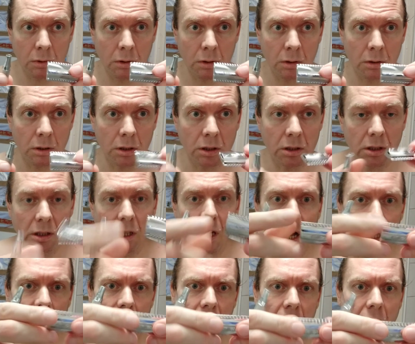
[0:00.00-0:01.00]
is
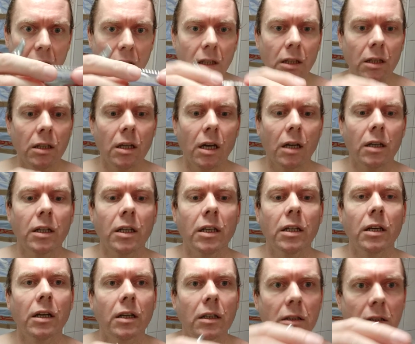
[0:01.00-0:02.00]
Yaqi, yeah,
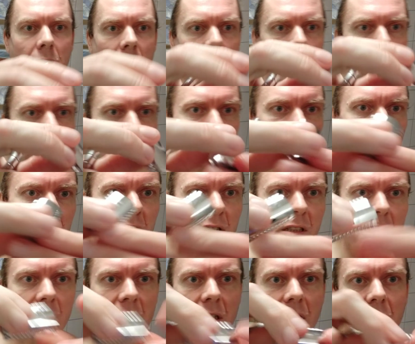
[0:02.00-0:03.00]
it says
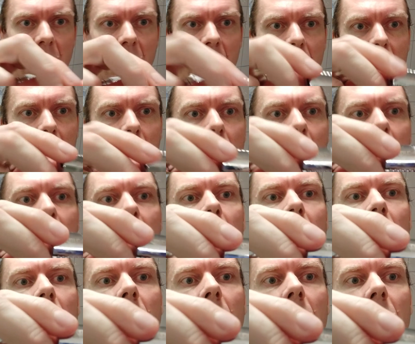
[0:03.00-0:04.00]
Yaqi there, right?
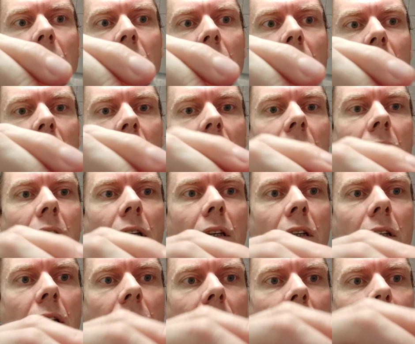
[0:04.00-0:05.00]

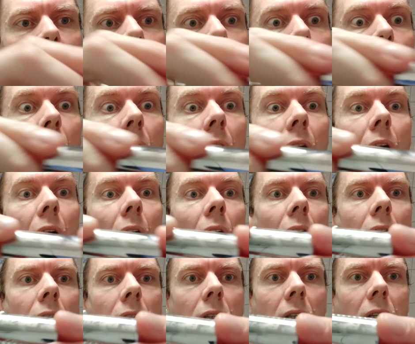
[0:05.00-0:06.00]
Yaqi,
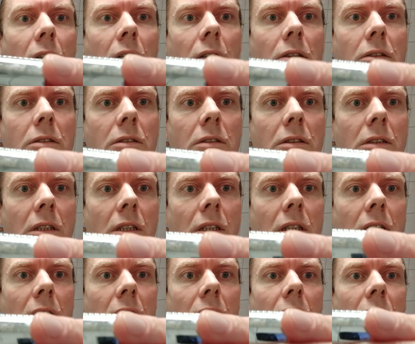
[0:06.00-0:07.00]

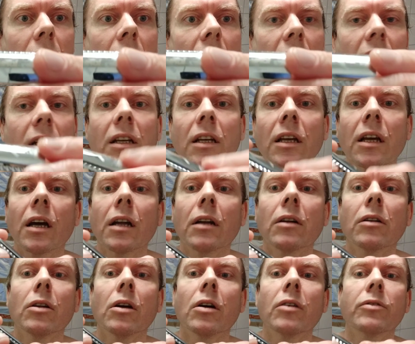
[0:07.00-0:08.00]
DLC Yaqi. I
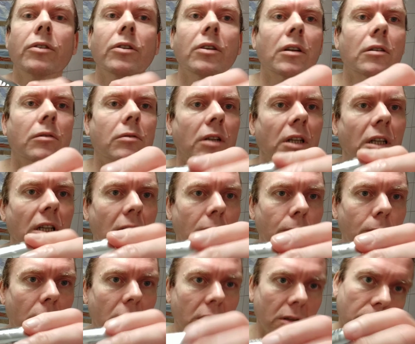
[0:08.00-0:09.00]
don't know if you can read
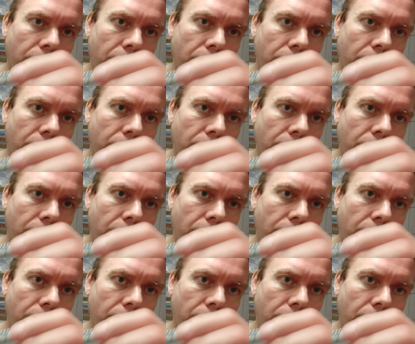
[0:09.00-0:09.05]
it, but